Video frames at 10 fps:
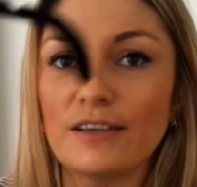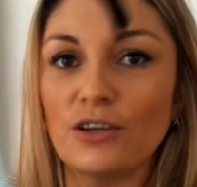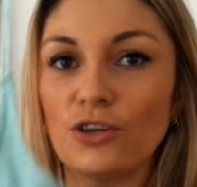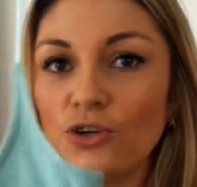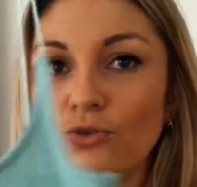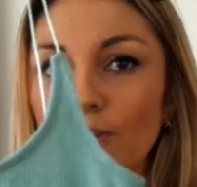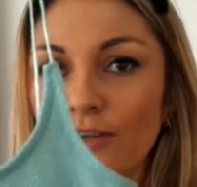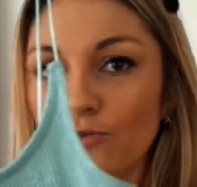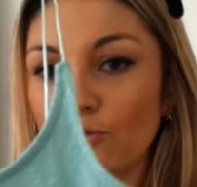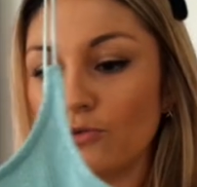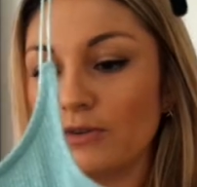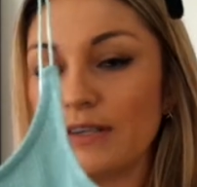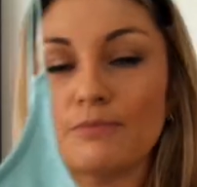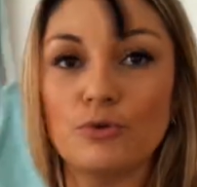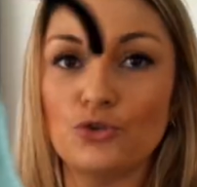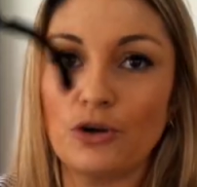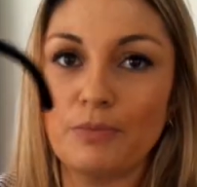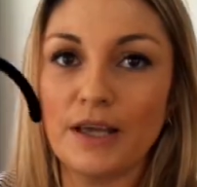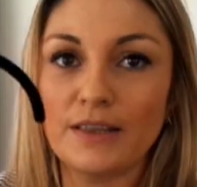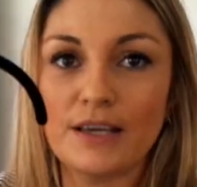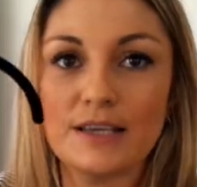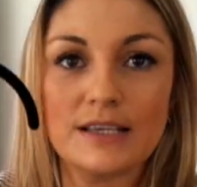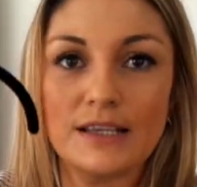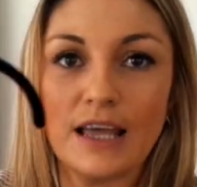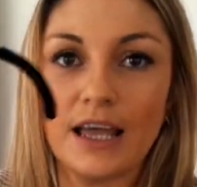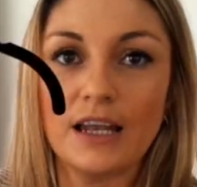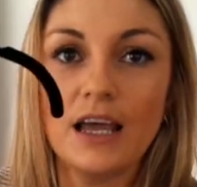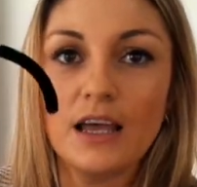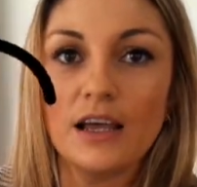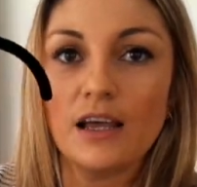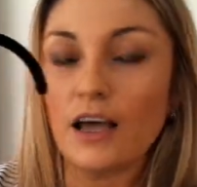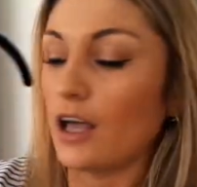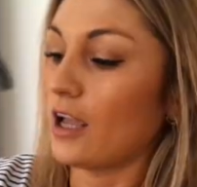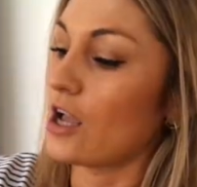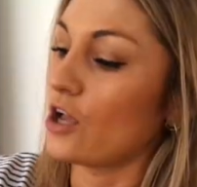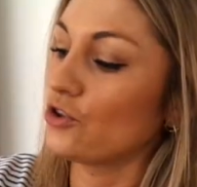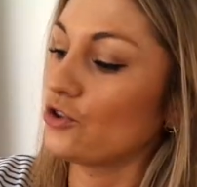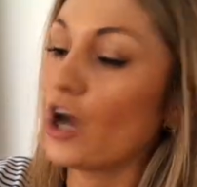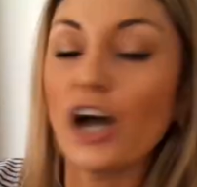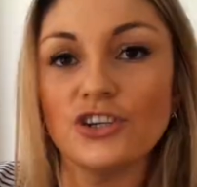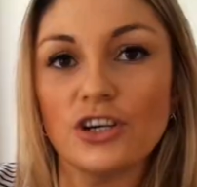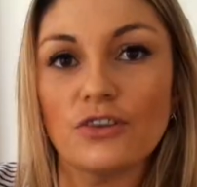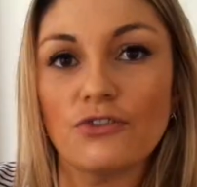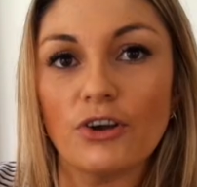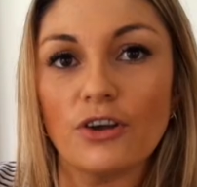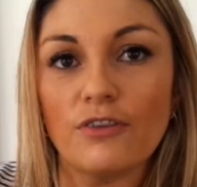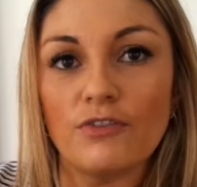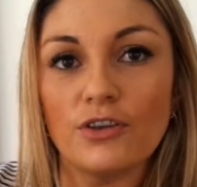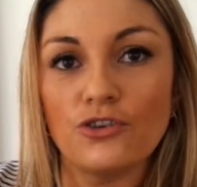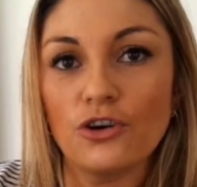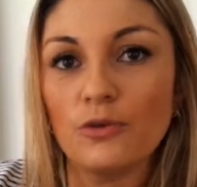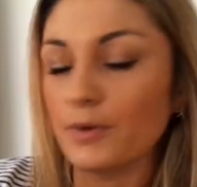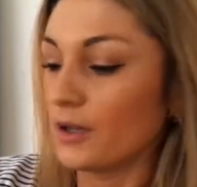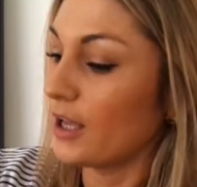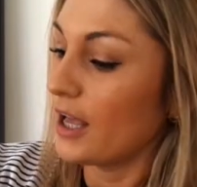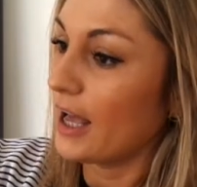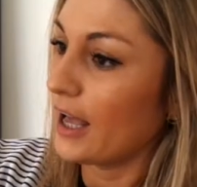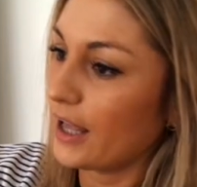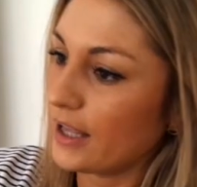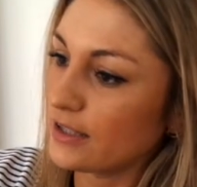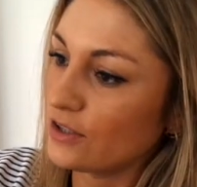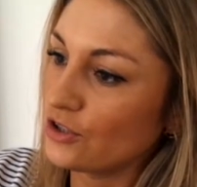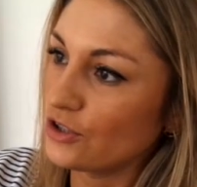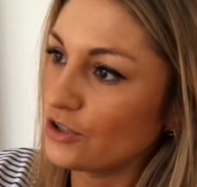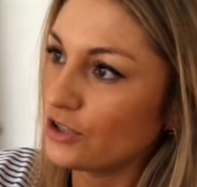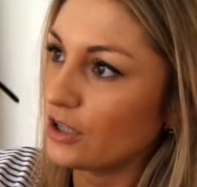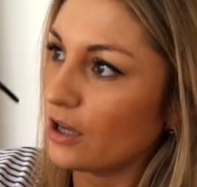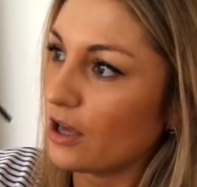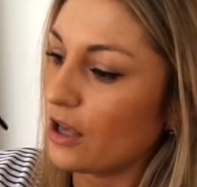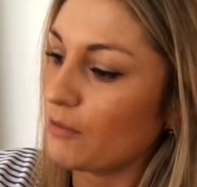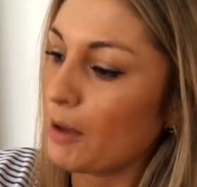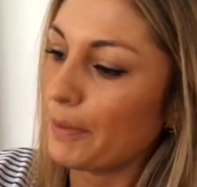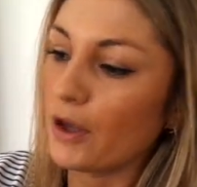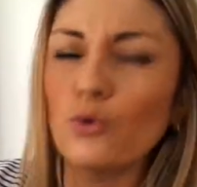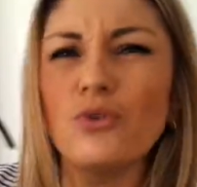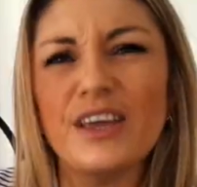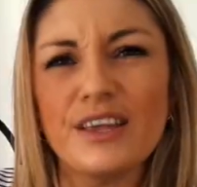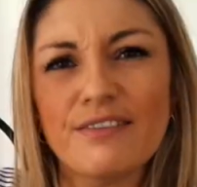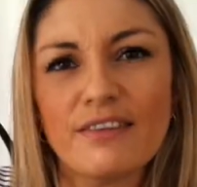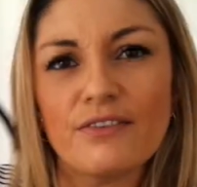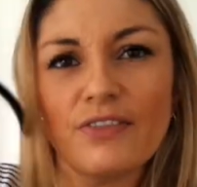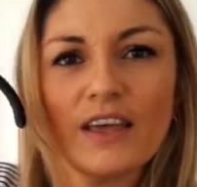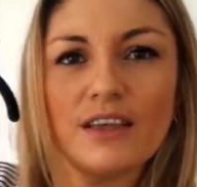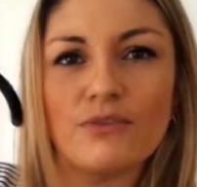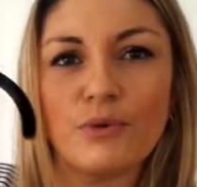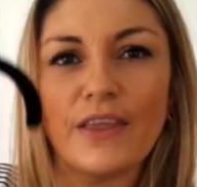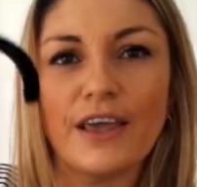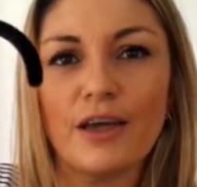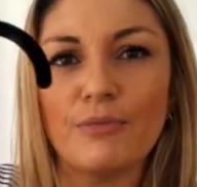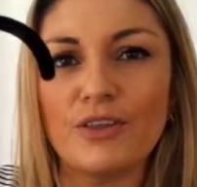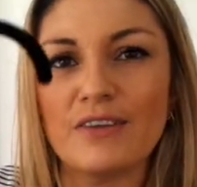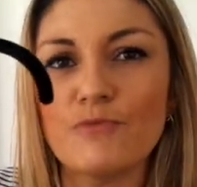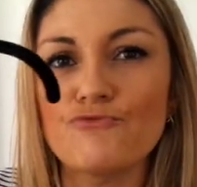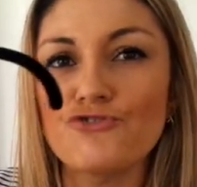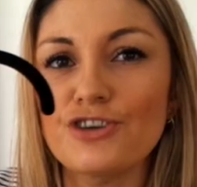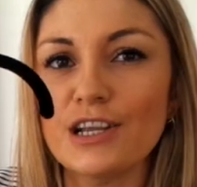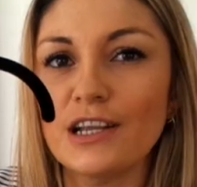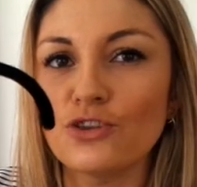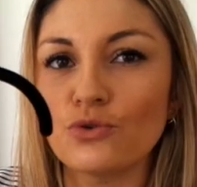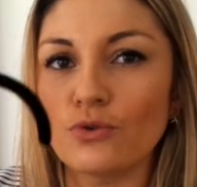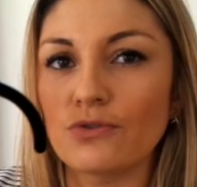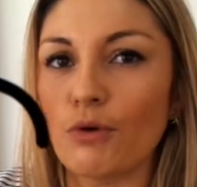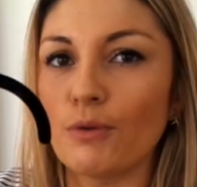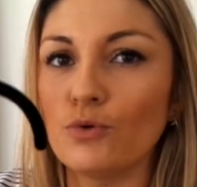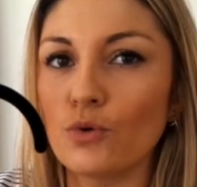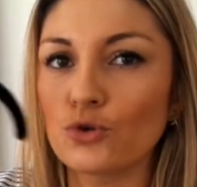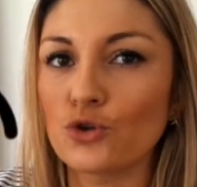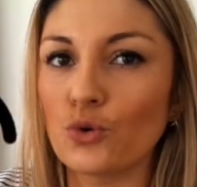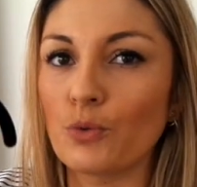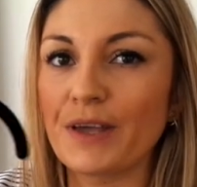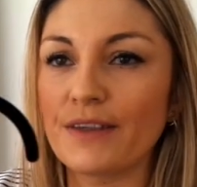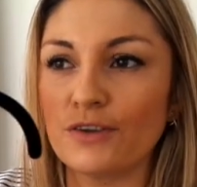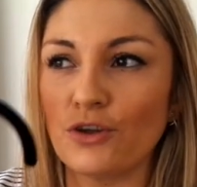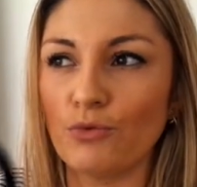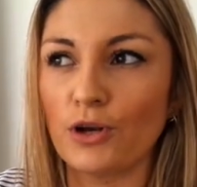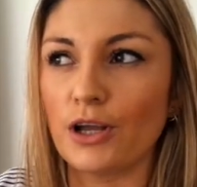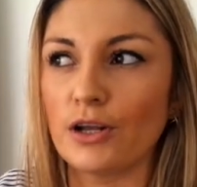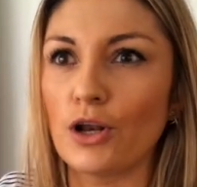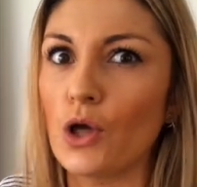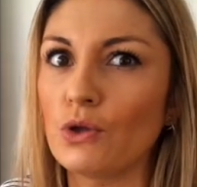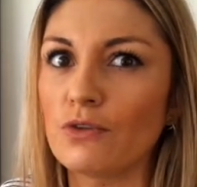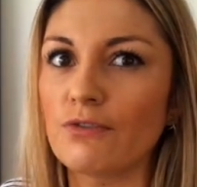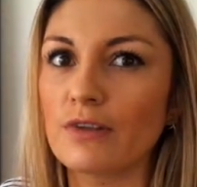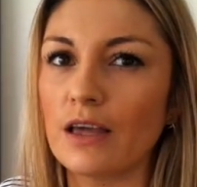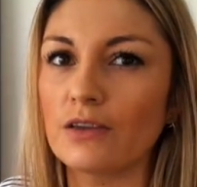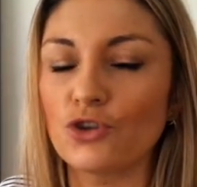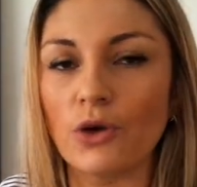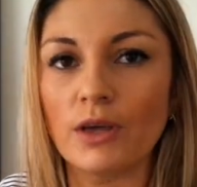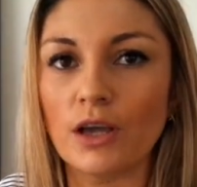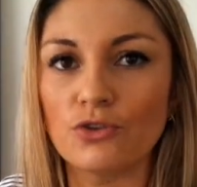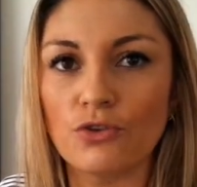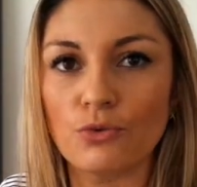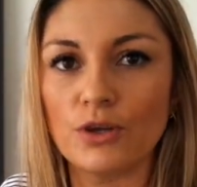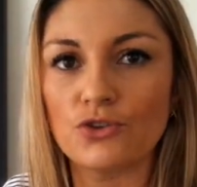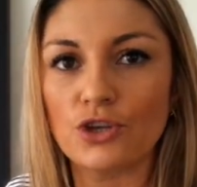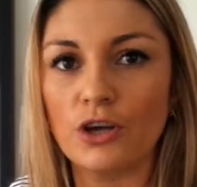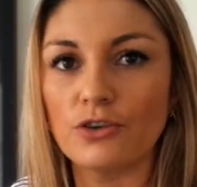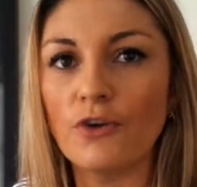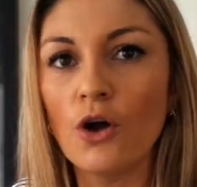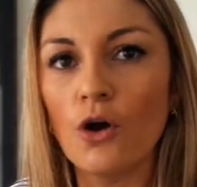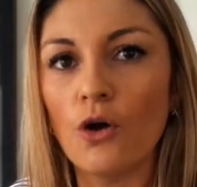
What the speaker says: and a cute little simple top like this and then a cardigan thrown over the top. And but all these things when they come they seem really short, so I'm not sure because I don't want like loads of skin showing. I just want it to kind of